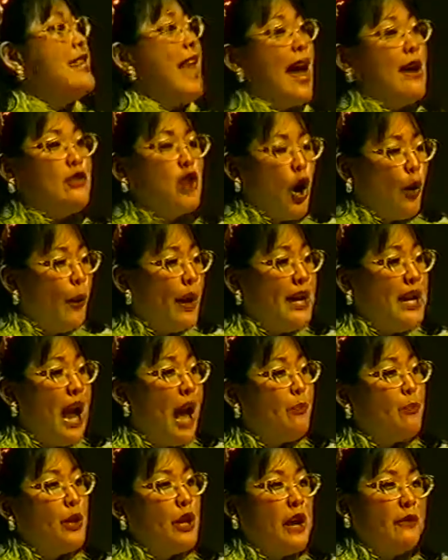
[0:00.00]
Now,
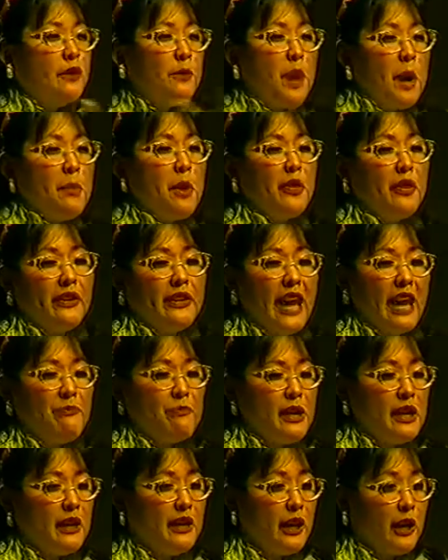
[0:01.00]
growing up, whenever my mother
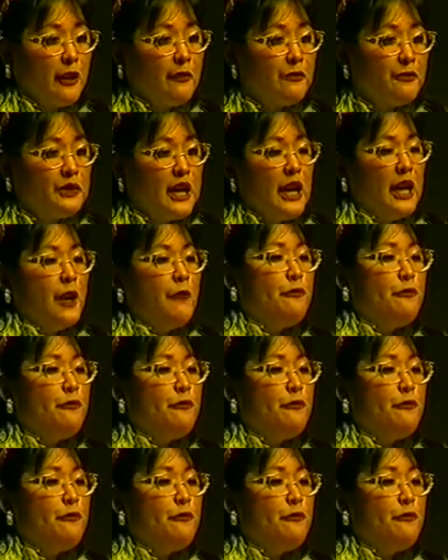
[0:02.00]
gave me a gift,